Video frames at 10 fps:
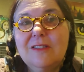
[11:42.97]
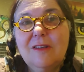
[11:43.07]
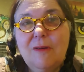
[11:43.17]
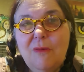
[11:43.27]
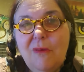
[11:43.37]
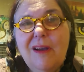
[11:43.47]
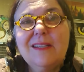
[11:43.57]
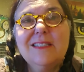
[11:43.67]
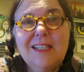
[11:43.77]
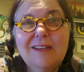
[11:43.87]
So
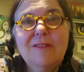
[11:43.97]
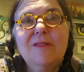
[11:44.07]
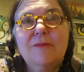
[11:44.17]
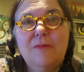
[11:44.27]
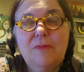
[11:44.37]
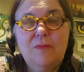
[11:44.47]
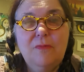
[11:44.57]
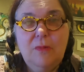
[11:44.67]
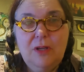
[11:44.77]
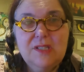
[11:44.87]
watch out,
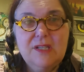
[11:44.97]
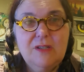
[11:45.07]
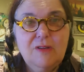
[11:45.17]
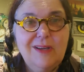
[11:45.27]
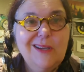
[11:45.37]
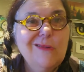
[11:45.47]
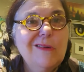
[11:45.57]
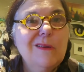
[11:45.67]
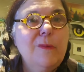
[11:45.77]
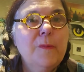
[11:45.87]
watch your
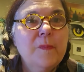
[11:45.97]
inner